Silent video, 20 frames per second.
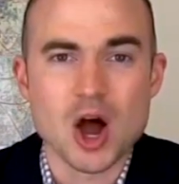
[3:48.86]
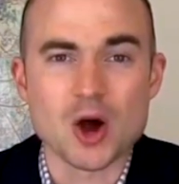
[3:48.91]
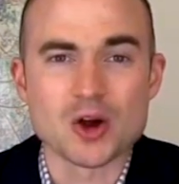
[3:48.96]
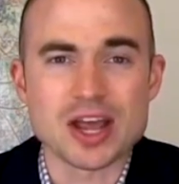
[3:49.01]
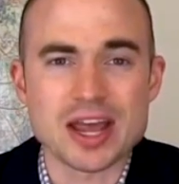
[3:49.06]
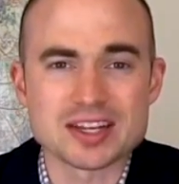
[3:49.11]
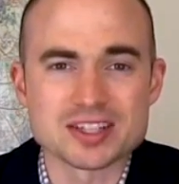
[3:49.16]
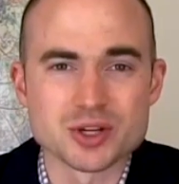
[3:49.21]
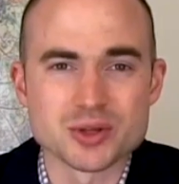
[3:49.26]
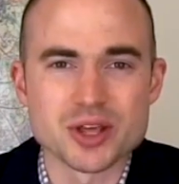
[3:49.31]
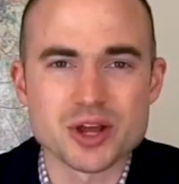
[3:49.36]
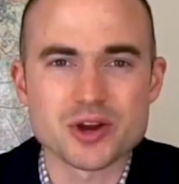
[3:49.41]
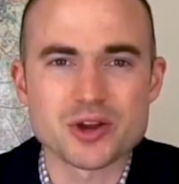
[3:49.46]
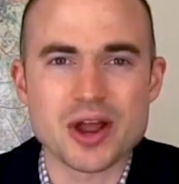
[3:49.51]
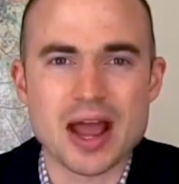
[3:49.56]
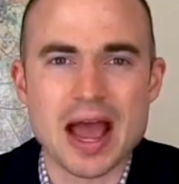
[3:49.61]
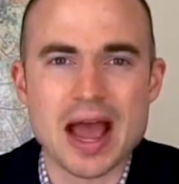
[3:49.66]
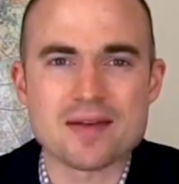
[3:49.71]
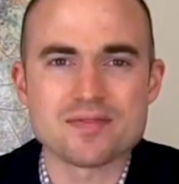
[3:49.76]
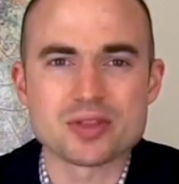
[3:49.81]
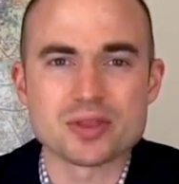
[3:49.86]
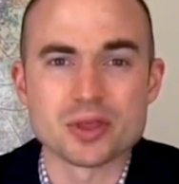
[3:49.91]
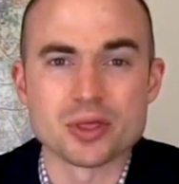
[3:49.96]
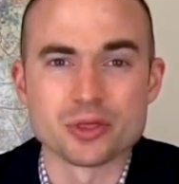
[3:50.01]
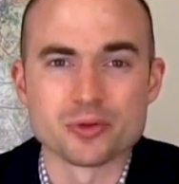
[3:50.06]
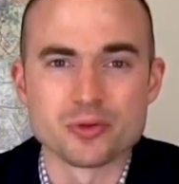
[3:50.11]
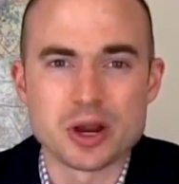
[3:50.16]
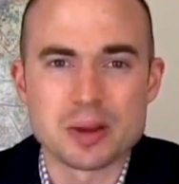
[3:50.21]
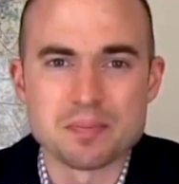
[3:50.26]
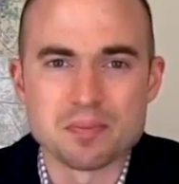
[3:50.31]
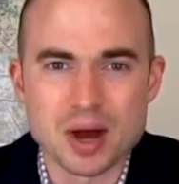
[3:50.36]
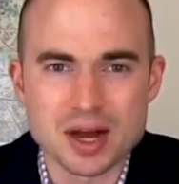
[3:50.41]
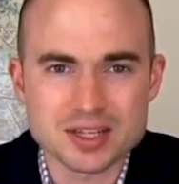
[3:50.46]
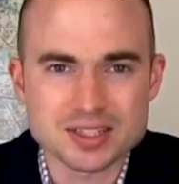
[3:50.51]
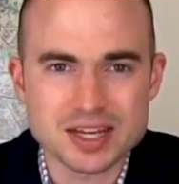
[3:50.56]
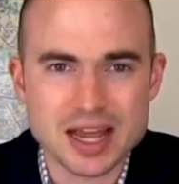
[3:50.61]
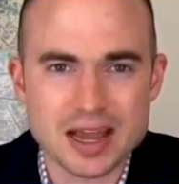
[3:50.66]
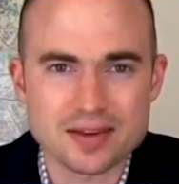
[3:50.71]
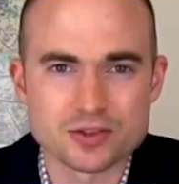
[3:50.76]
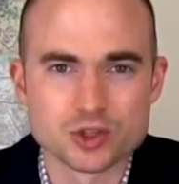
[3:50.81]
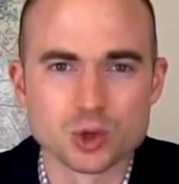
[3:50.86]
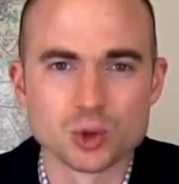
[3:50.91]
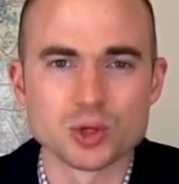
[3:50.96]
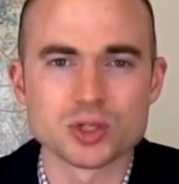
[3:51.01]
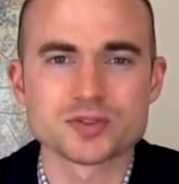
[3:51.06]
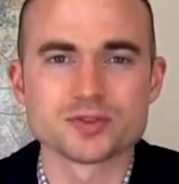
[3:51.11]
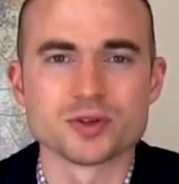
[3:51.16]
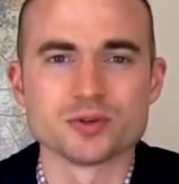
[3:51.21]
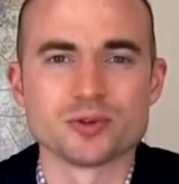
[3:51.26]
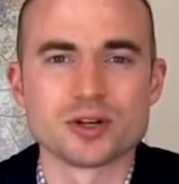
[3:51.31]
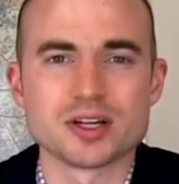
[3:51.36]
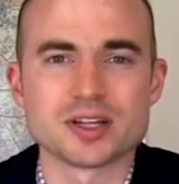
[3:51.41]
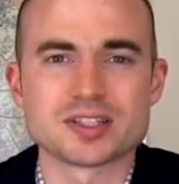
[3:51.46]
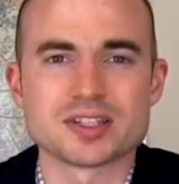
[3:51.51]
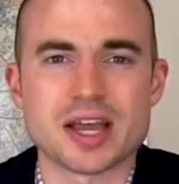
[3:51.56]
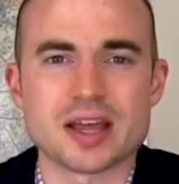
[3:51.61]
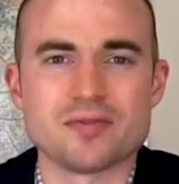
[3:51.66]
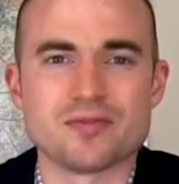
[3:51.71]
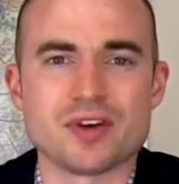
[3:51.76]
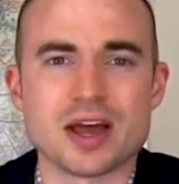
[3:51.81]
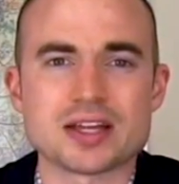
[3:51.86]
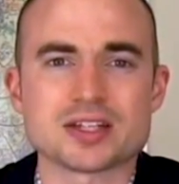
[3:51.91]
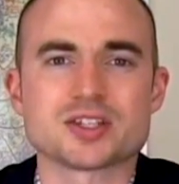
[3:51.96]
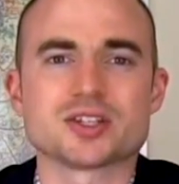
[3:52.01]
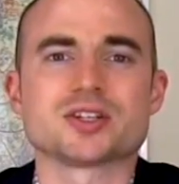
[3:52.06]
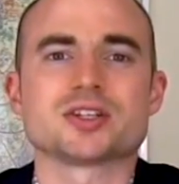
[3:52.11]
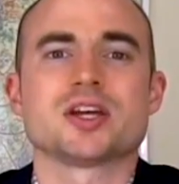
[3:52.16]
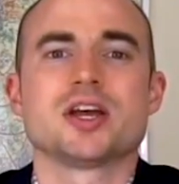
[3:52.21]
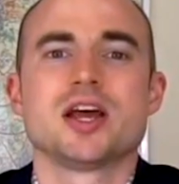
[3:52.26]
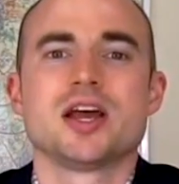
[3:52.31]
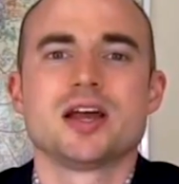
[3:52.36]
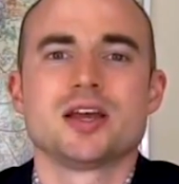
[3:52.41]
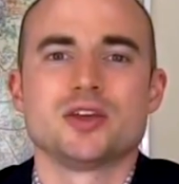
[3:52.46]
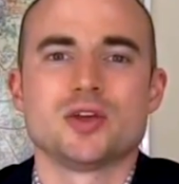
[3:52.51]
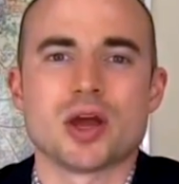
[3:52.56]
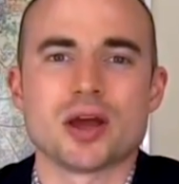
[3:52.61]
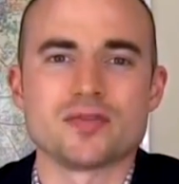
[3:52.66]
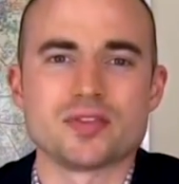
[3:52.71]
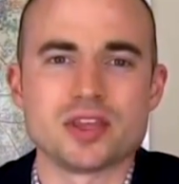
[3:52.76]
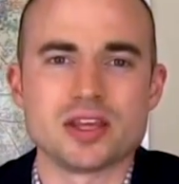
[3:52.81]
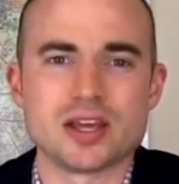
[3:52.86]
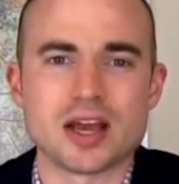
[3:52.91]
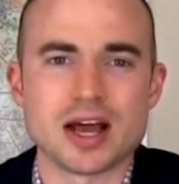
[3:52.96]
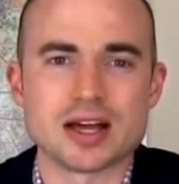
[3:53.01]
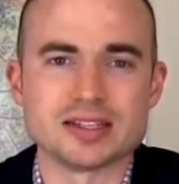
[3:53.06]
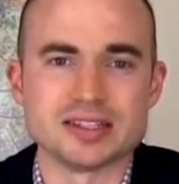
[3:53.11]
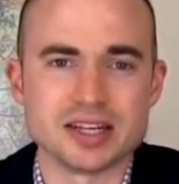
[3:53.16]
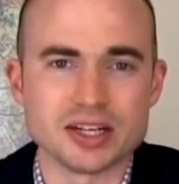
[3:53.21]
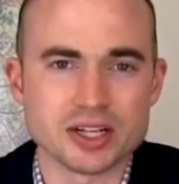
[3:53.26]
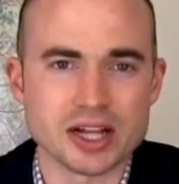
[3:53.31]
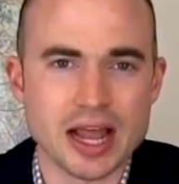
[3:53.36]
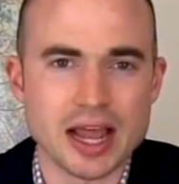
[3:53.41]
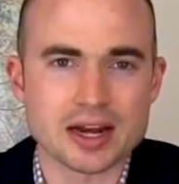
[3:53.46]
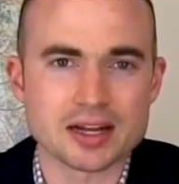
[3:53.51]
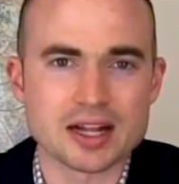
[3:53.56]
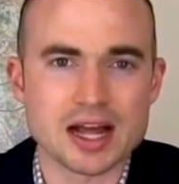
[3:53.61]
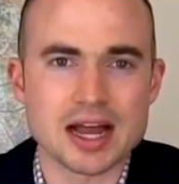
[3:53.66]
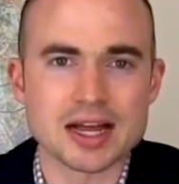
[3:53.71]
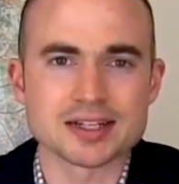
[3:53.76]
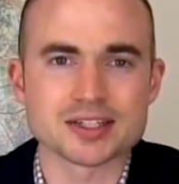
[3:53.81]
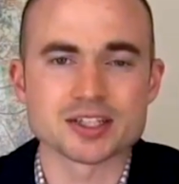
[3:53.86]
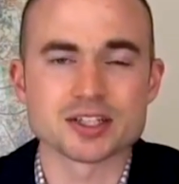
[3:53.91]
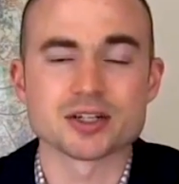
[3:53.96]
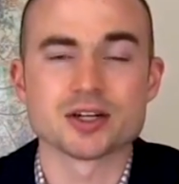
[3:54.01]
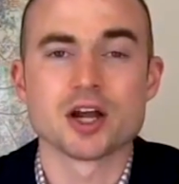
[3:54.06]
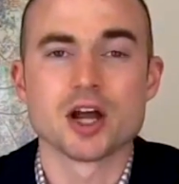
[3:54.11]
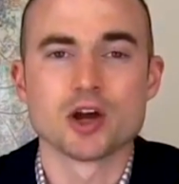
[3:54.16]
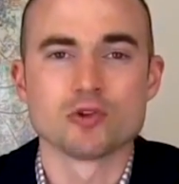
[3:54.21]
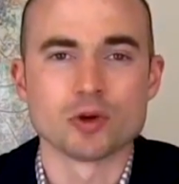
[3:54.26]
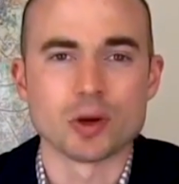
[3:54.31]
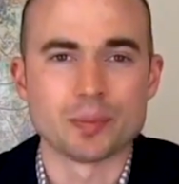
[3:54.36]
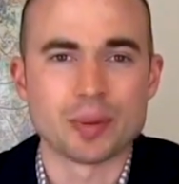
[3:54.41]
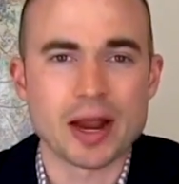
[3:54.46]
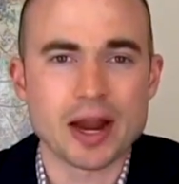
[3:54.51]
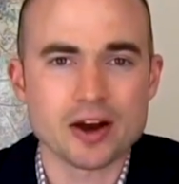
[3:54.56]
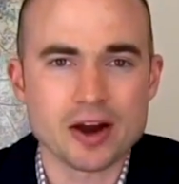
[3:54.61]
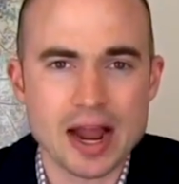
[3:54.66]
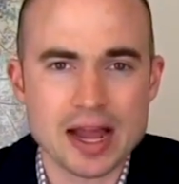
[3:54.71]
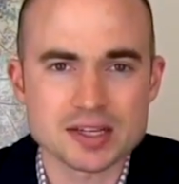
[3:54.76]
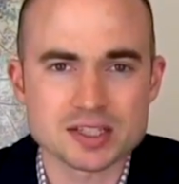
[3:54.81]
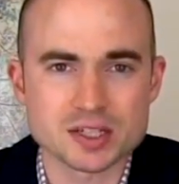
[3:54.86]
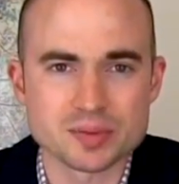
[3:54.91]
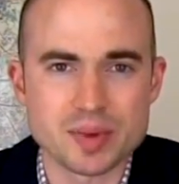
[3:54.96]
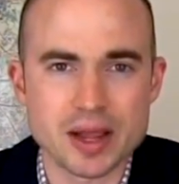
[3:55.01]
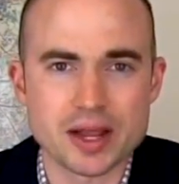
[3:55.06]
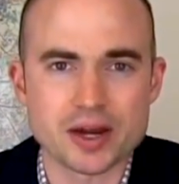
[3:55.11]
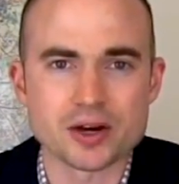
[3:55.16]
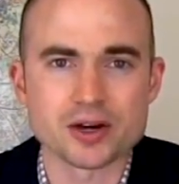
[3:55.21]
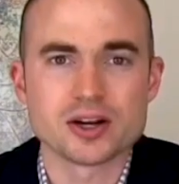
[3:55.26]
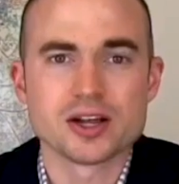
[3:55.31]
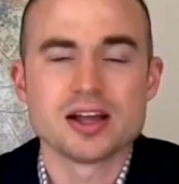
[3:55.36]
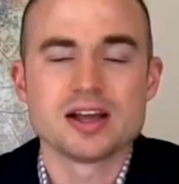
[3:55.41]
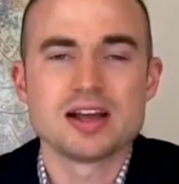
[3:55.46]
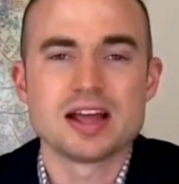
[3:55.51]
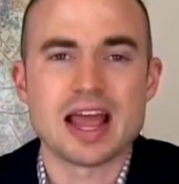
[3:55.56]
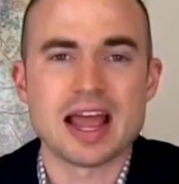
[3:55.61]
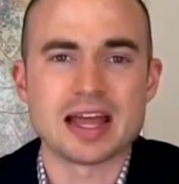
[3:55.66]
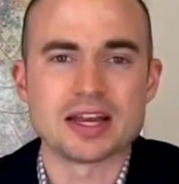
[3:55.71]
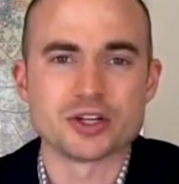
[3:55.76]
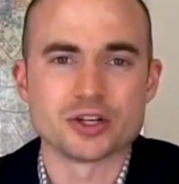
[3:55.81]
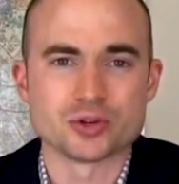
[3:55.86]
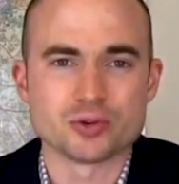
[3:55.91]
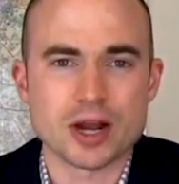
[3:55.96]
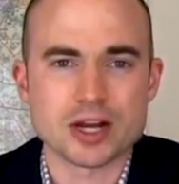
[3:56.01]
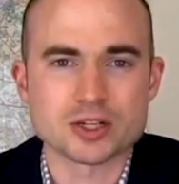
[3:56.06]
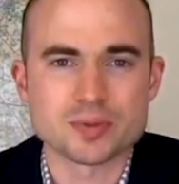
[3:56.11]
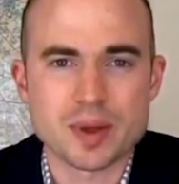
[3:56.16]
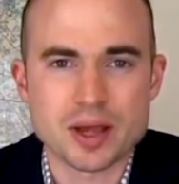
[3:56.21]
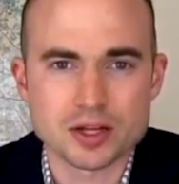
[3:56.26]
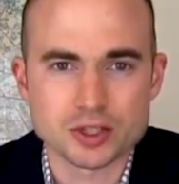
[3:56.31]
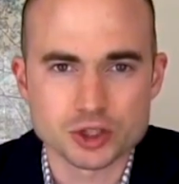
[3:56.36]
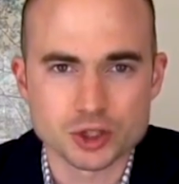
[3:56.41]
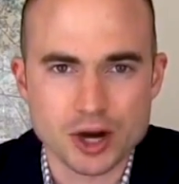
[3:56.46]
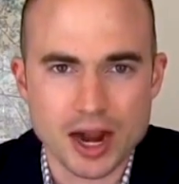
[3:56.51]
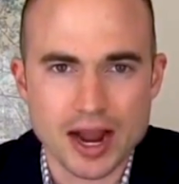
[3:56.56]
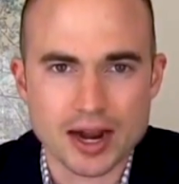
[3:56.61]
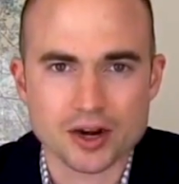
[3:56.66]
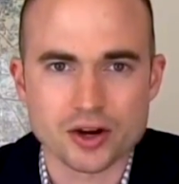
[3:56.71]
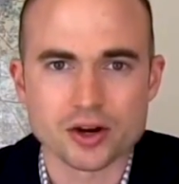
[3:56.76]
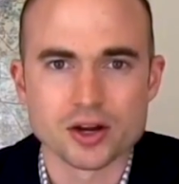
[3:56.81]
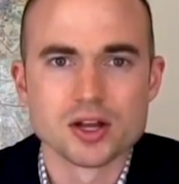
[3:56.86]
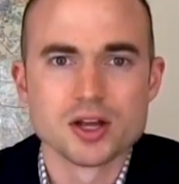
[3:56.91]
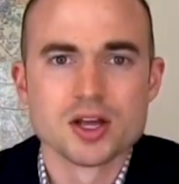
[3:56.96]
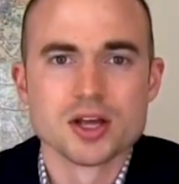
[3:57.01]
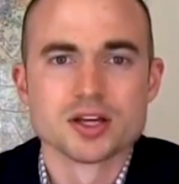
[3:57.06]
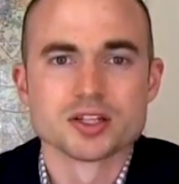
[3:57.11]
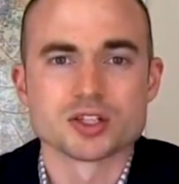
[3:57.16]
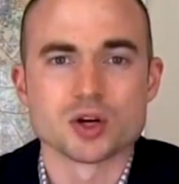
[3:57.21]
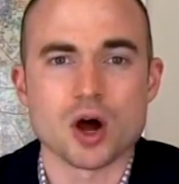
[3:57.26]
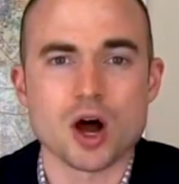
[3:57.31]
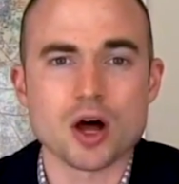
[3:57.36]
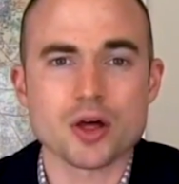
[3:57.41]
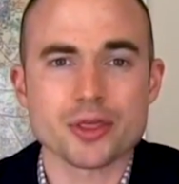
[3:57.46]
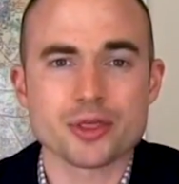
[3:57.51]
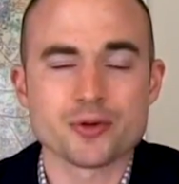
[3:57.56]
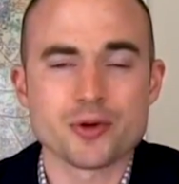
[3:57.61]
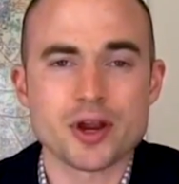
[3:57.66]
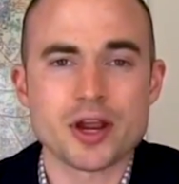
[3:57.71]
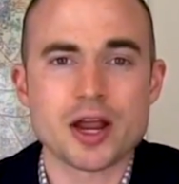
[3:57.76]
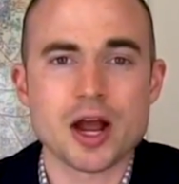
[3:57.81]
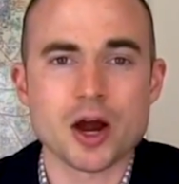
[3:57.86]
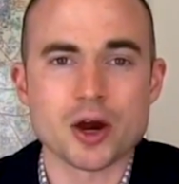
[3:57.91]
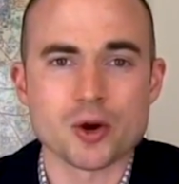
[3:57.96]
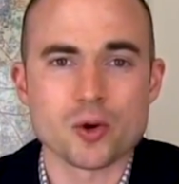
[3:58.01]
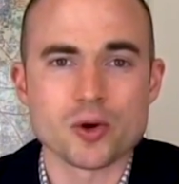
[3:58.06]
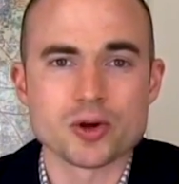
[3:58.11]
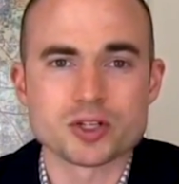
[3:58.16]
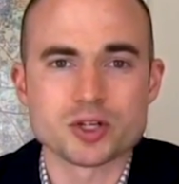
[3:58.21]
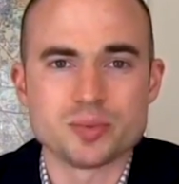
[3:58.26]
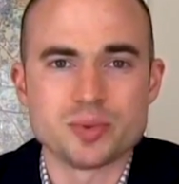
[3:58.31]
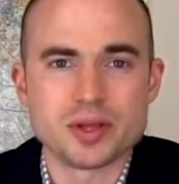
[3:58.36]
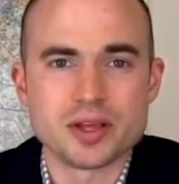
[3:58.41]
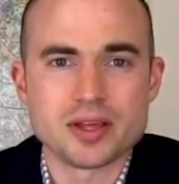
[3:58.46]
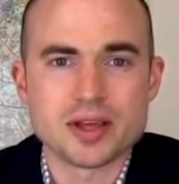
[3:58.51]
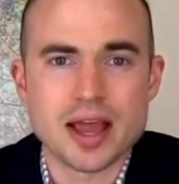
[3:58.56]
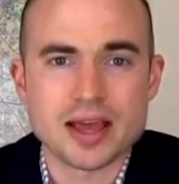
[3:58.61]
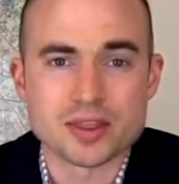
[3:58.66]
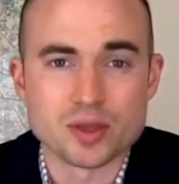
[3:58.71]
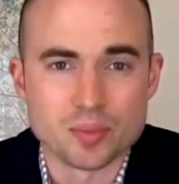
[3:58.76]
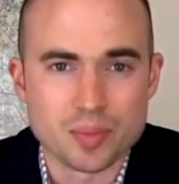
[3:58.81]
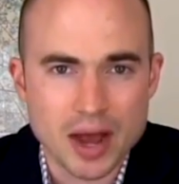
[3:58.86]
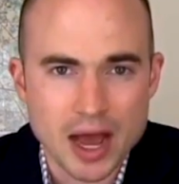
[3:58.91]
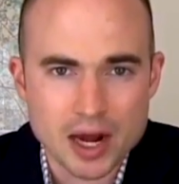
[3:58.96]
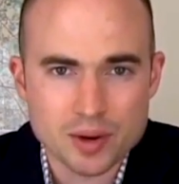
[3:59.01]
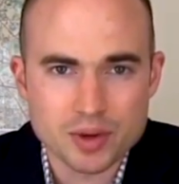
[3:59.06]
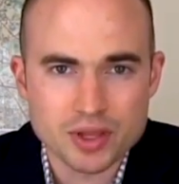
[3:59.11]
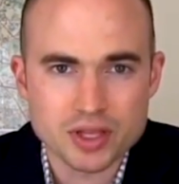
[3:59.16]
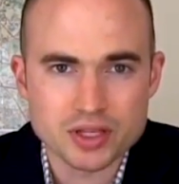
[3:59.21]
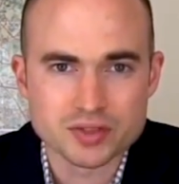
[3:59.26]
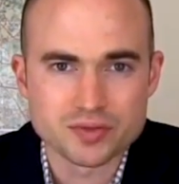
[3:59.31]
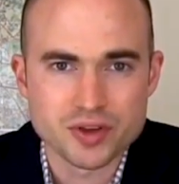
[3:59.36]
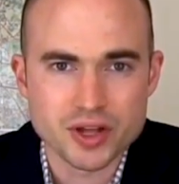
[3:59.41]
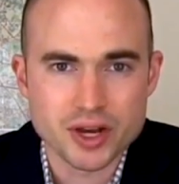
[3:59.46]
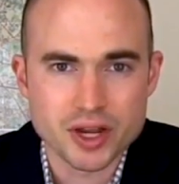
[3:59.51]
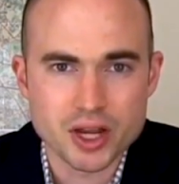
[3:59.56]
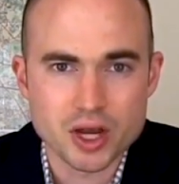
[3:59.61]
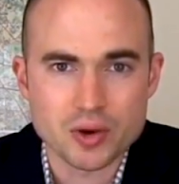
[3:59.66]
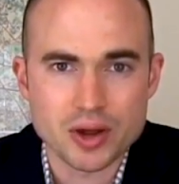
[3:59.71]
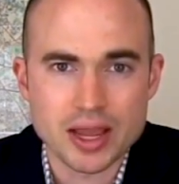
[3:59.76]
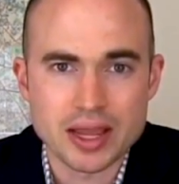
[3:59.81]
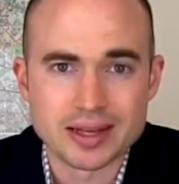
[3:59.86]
Okay, so there you have it, the 3 must-have tools for real estate investors. You have the deal analyzer, repair estimator, and direct mail tracker. So all 3 are going to be at the bottom of this video